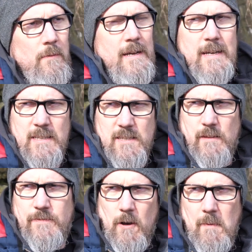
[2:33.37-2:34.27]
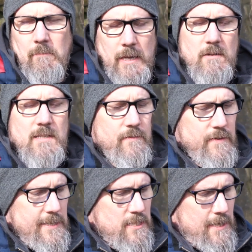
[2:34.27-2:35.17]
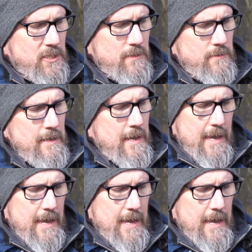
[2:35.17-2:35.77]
So the film I'm using for this session